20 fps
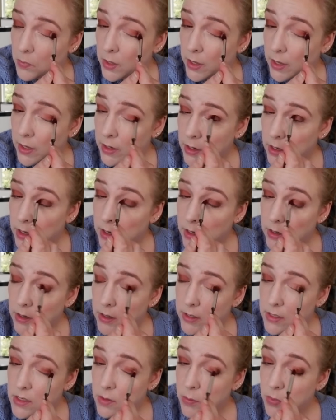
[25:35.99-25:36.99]
And then
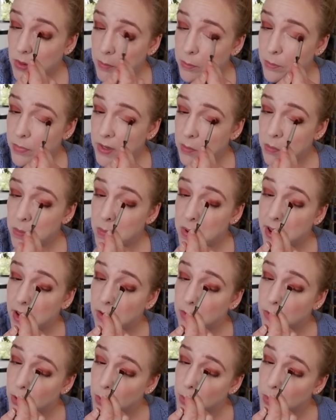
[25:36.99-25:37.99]
it's a bit
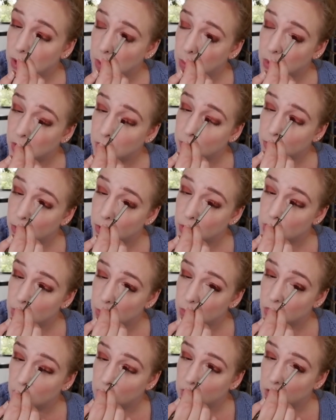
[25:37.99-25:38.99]
big for me, but for
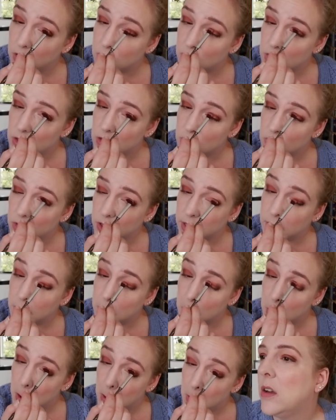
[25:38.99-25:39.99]
something like this, it's fine.